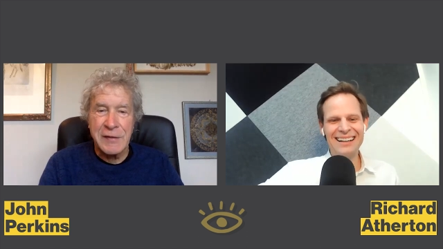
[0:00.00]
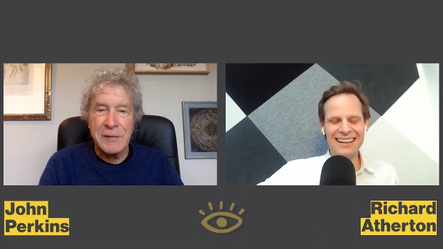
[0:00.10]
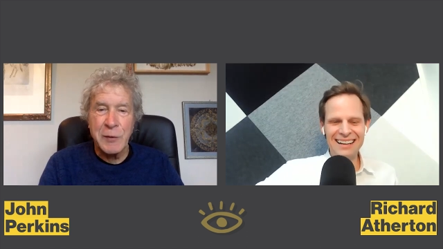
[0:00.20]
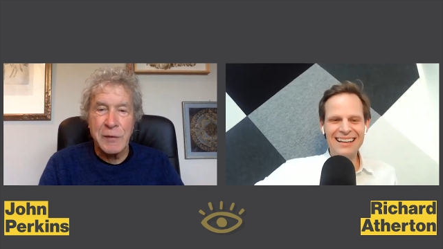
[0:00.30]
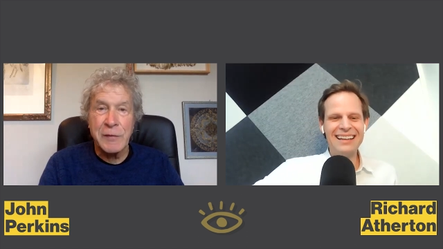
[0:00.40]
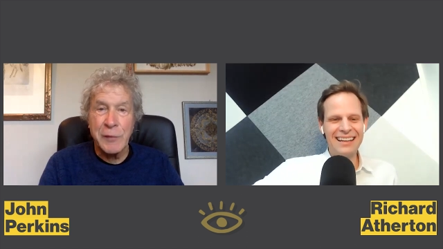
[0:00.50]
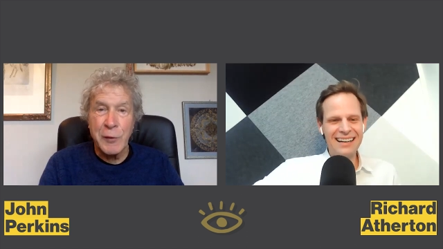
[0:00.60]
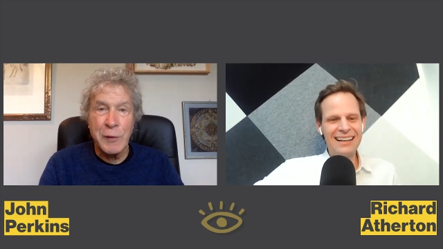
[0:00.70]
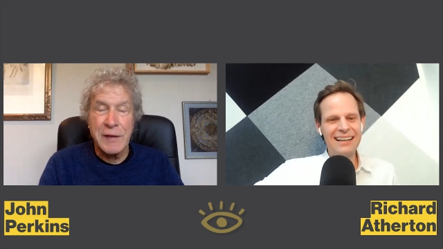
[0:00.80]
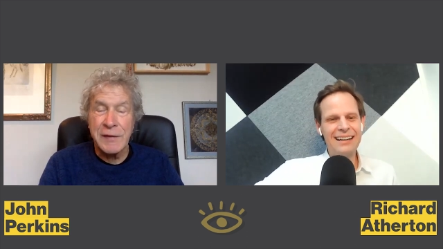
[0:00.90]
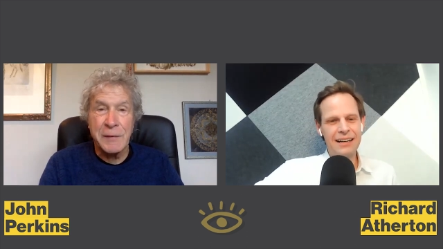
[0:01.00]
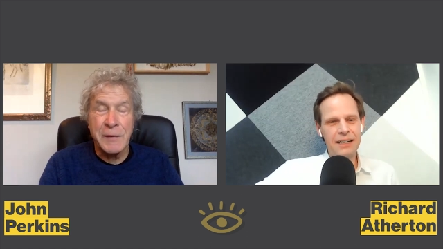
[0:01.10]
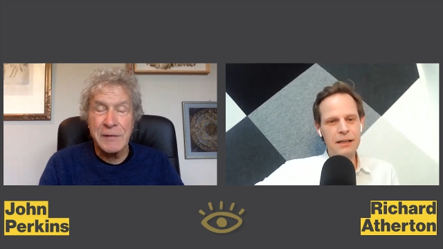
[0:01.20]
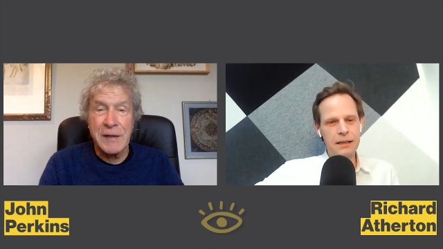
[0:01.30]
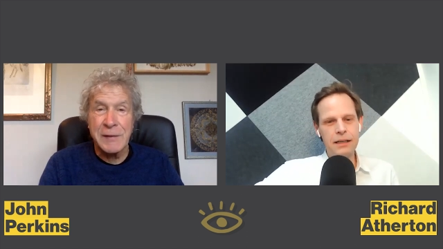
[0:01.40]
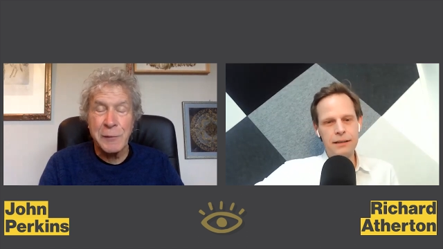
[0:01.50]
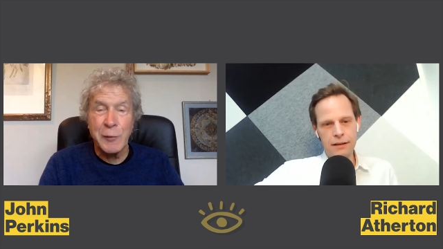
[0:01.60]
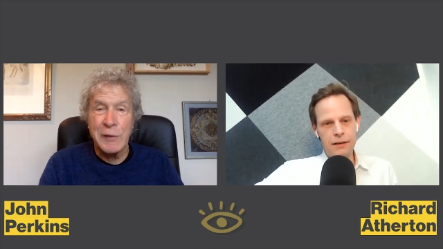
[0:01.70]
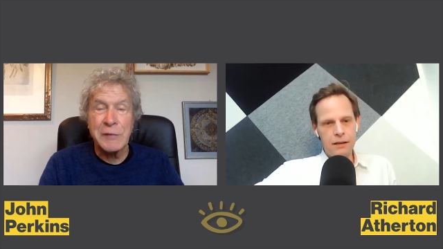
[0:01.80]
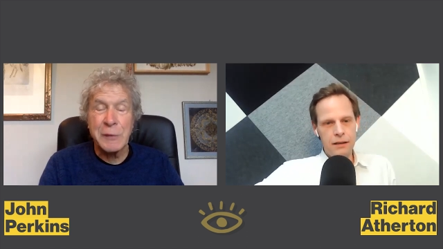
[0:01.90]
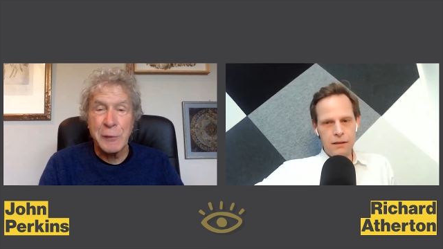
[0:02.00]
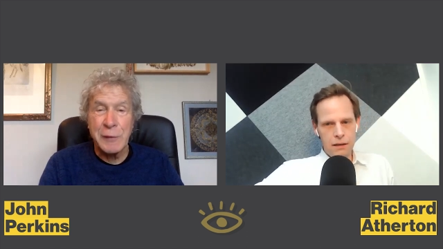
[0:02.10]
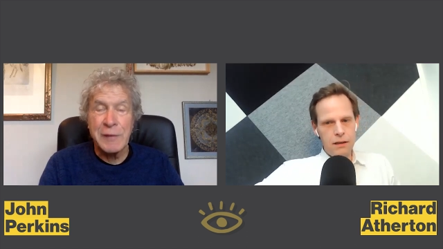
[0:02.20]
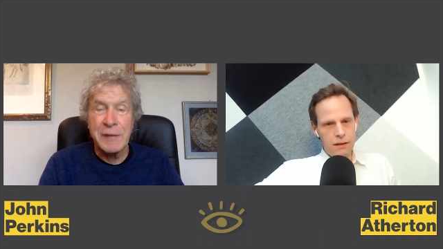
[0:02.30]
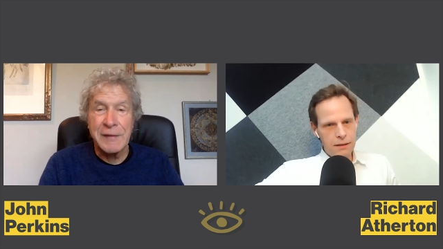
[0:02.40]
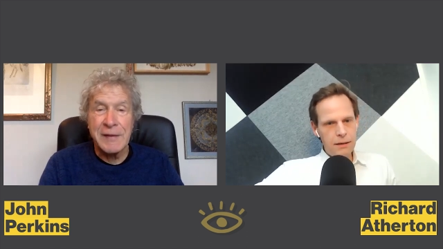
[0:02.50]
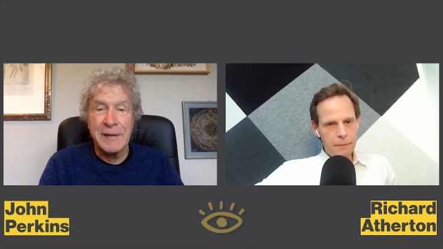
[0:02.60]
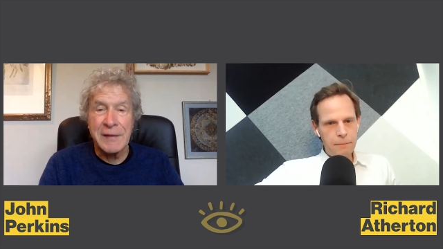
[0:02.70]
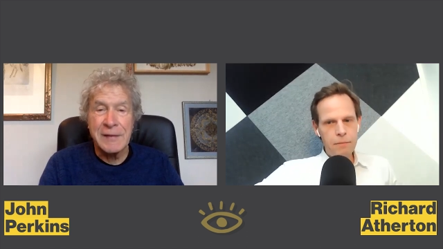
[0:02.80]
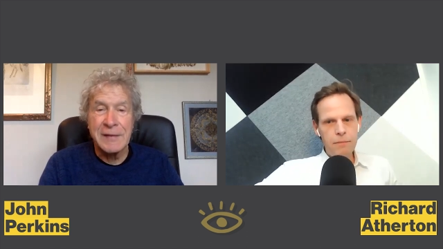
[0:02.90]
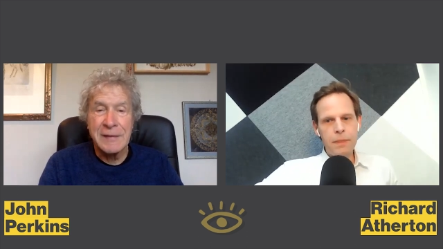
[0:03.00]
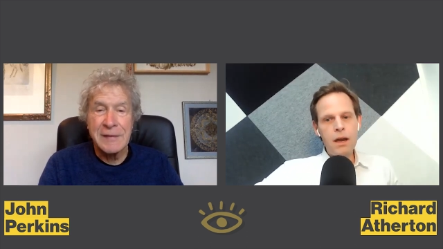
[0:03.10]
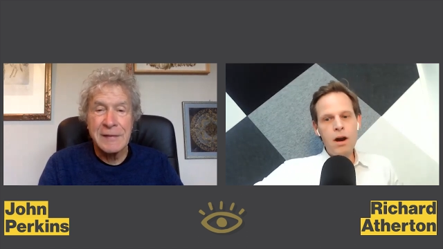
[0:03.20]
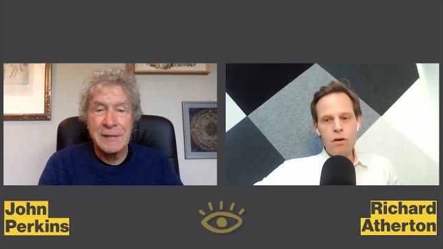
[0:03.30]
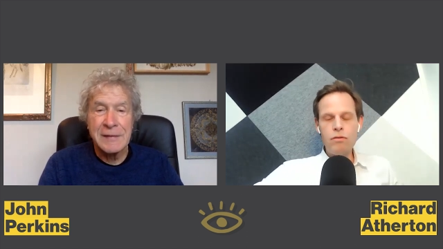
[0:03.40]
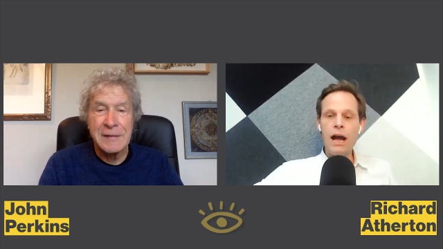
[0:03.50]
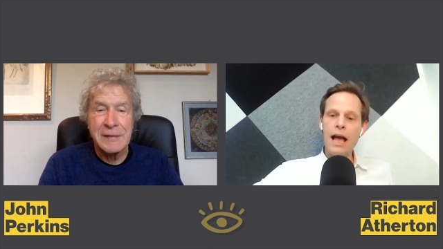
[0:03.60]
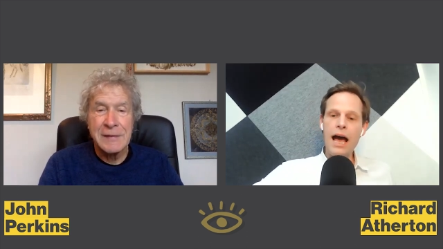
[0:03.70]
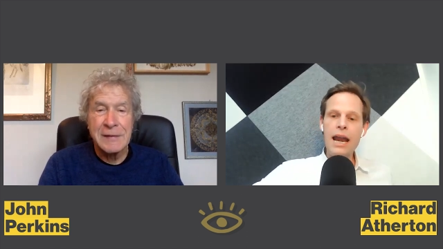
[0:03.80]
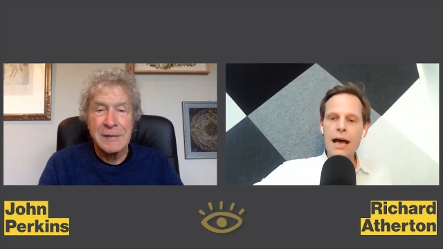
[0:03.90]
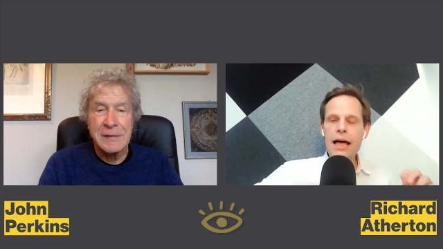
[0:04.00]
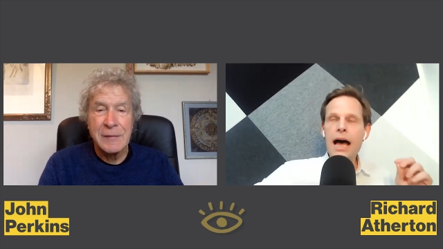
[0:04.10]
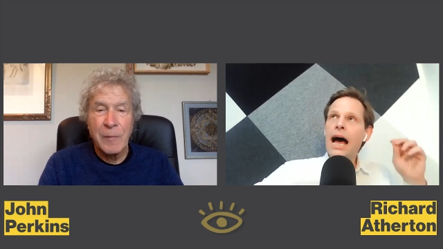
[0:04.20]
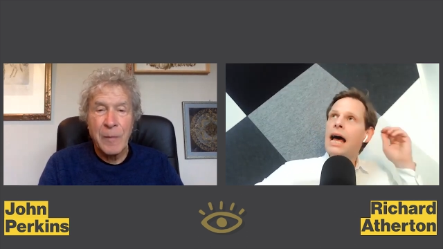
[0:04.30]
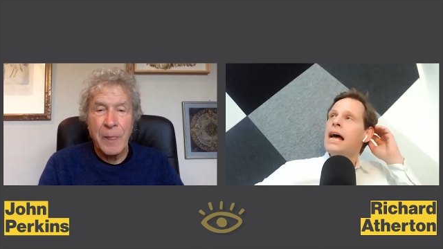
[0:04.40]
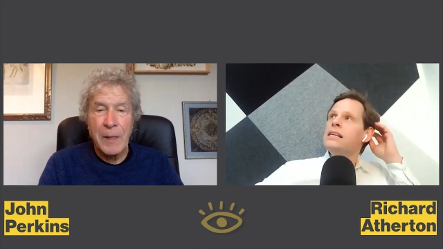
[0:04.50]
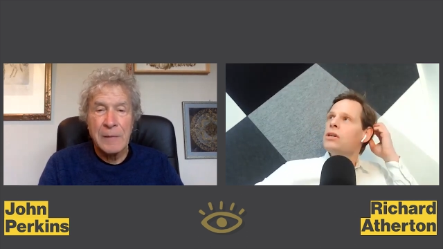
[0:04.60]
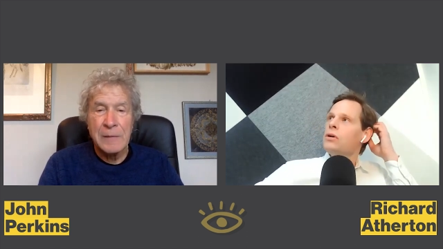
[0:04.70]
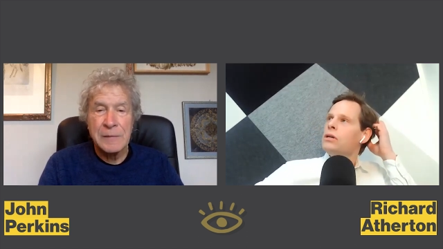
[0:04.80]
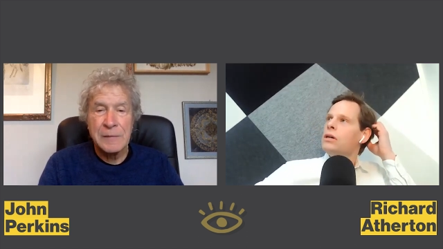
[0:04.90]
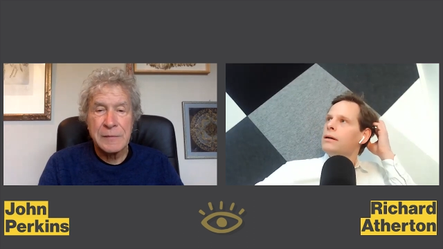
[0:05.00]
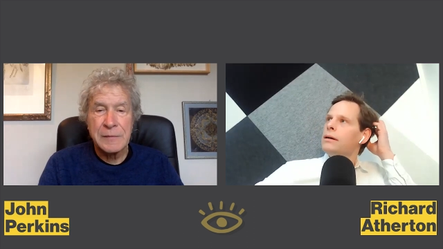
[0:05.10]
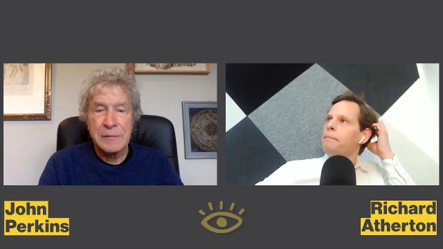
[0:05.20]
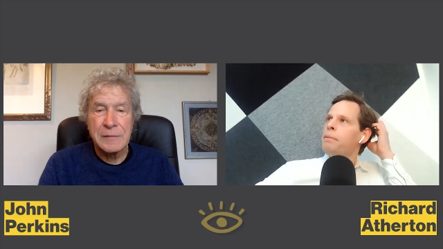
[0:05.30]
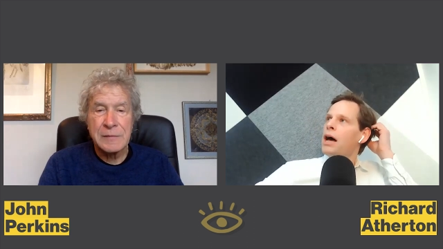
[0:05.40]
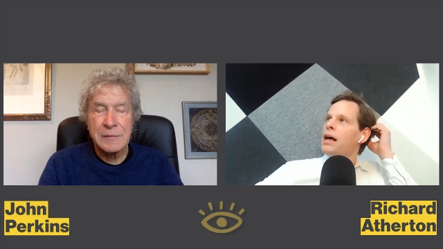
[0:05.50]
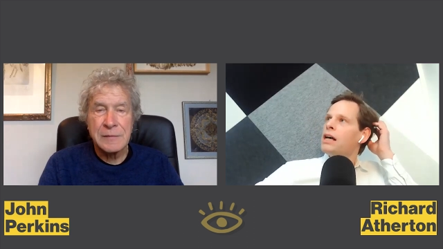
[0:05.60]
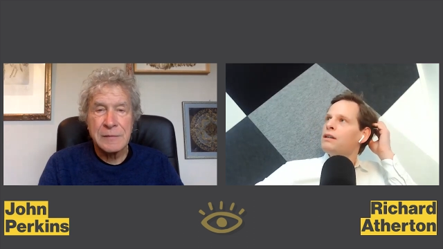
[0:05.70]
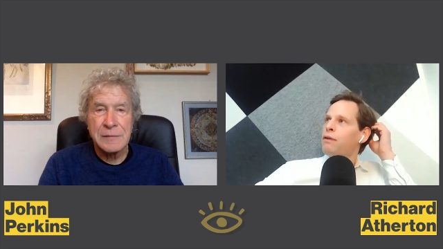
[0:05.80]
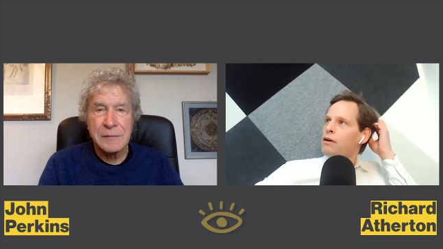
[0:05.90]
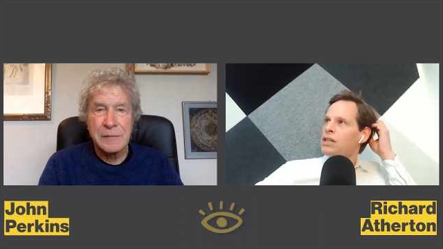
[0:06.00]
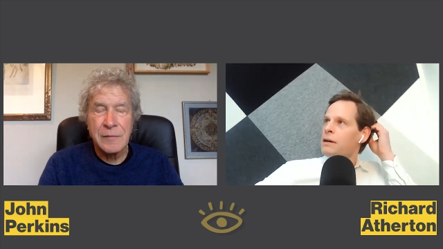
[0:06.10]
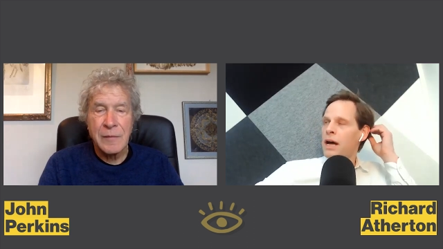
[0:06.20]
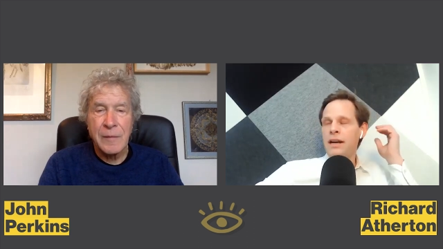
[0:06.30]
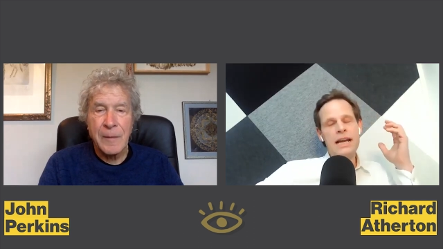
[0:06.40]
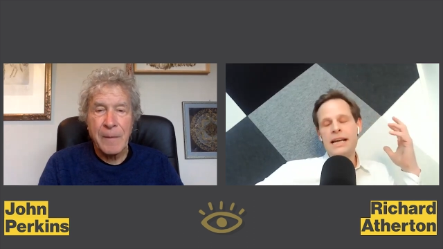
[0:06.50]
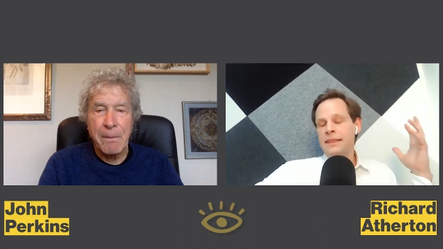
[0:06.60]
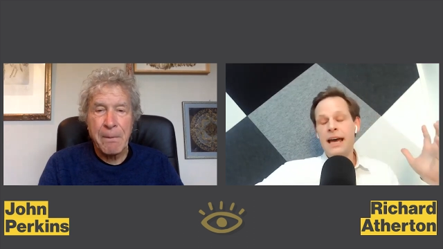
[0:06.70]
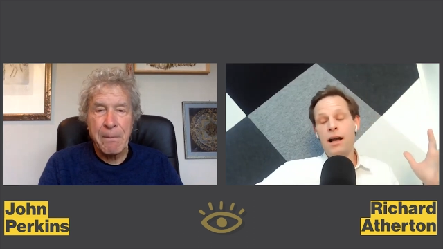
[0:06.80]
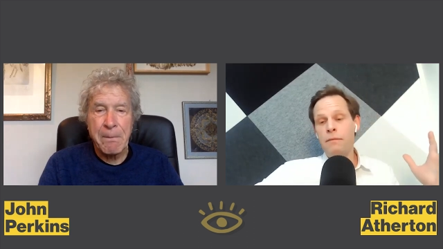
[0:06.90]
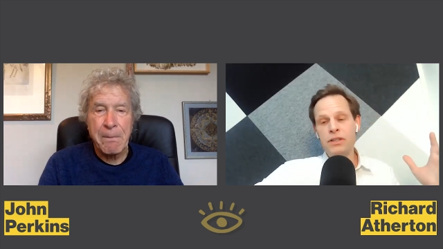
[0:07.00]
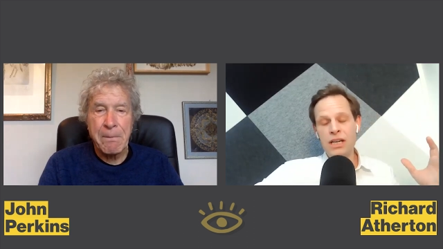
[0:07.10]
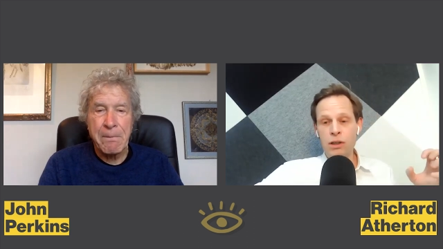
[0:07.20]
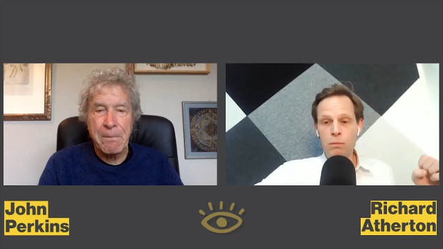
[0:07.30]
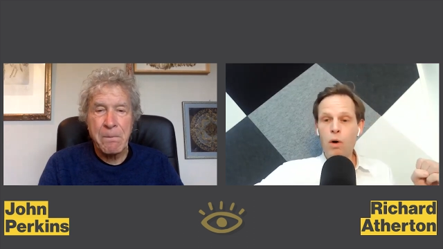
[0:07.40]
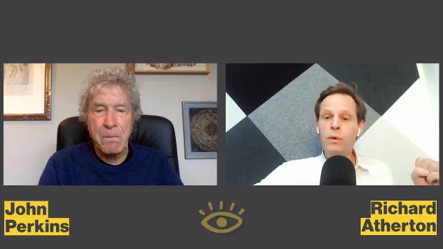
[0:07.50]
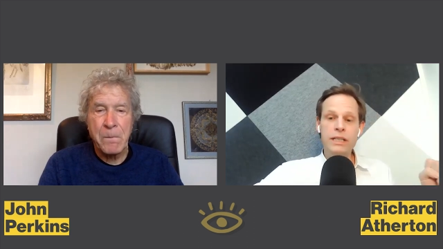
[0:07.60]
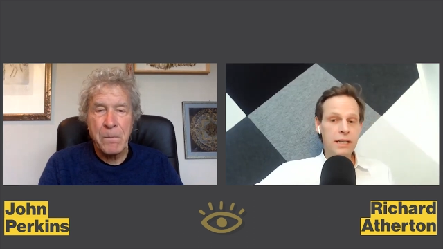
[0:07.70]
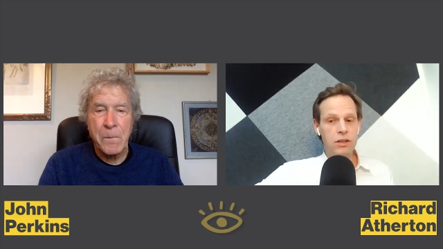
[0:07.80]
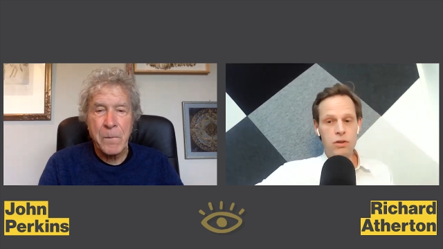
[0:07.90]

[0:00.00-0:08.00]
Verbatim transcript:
Speaker 1: is moving forward that's a that's a wonderful
Speaker 2: one right there right and and so but as far as I'm and in that conversation, what we didn't